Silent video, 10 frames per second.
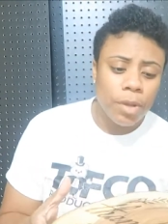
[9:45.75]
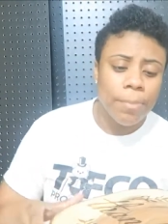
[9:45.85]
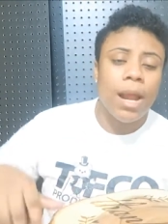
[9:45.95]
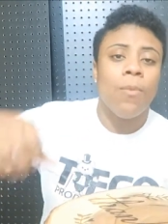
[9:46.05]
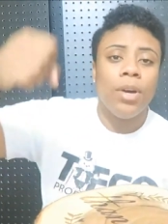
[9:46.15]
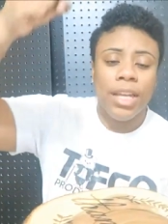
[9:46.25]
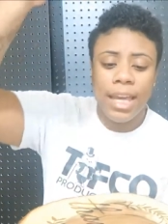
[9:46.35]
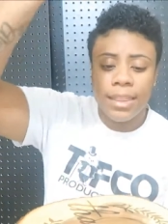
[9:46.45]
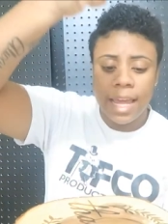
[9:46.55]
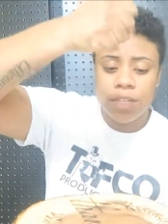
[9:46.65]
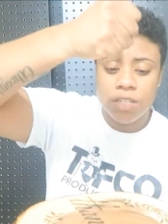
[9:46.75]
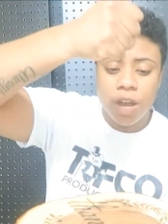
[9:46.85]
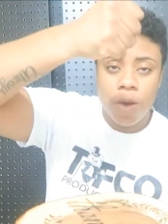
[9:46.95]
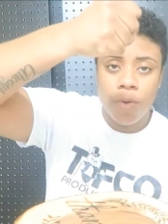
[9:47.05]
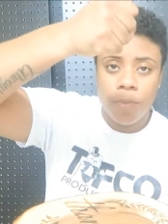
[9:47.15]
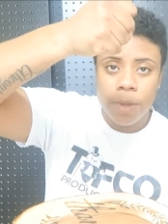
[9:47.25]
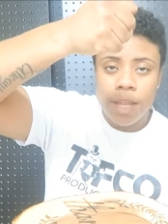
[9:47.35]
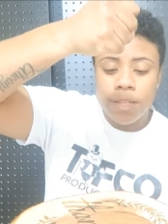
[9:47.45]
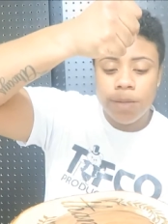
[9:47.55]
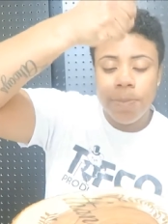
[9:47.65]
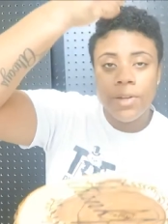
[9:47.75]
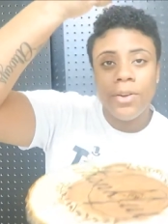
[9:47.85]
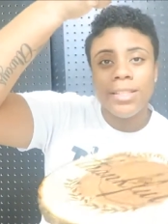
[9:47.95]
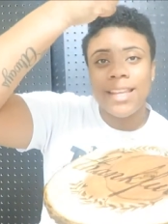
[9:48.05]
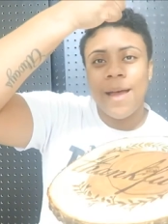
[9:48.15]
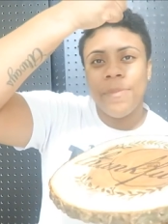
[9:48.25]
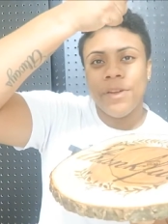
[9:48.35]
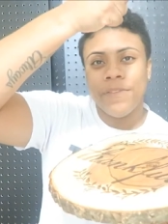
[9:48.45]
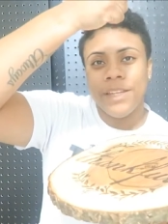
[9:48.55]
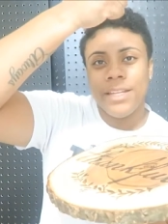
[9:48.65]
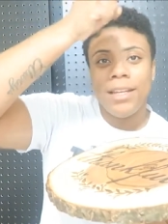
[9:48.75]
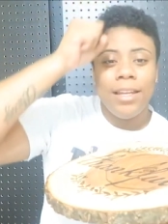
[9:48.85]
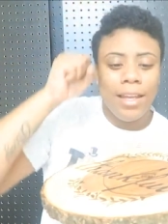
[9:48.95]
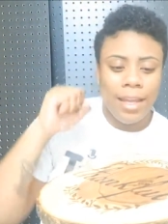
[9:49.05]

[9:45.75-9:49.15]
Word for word: but i want to get that dome to put on top of it